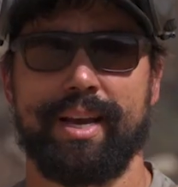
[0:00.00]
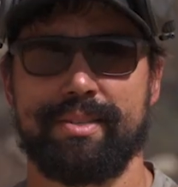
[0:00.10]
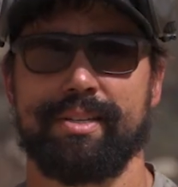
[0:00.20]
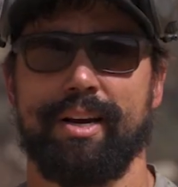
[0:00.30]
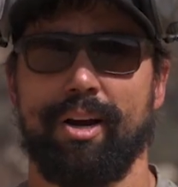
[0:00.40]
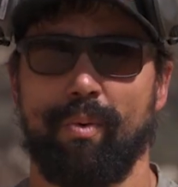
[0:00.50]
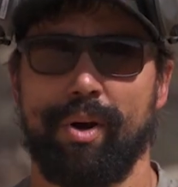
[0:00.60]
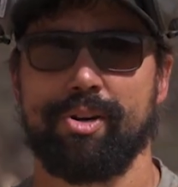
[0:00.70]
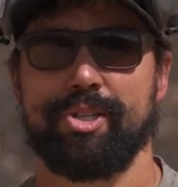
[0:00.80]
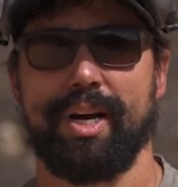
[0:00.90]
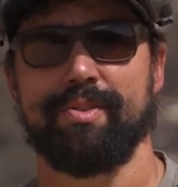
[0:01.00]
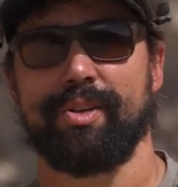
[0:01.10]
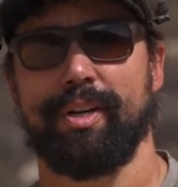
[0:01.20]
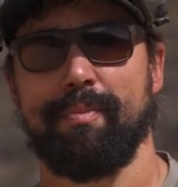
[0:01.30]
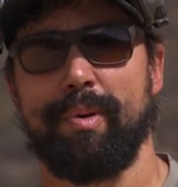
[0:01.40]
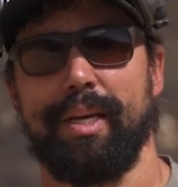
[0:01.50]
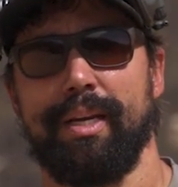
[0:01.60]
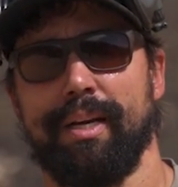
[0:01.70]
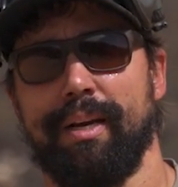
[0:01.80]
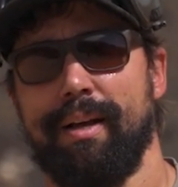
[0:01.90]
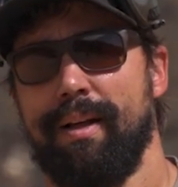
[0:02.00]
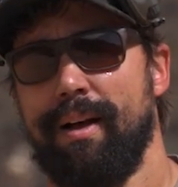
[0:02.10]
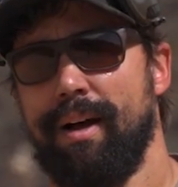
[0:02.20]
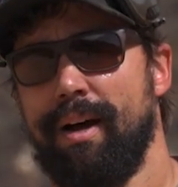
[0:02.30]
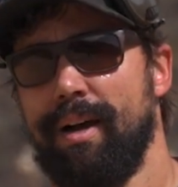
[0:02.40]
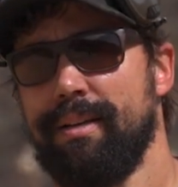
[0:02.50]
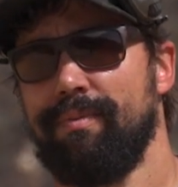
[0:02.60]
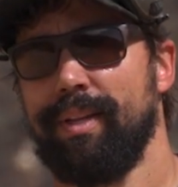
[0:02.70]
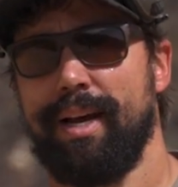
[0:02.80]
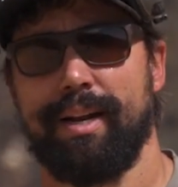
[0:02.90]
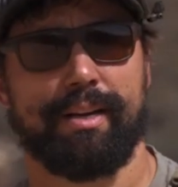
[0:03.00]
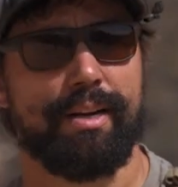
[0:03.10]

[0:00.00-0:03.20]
case scenario where your shots are gonna be. Uh, I definitely had a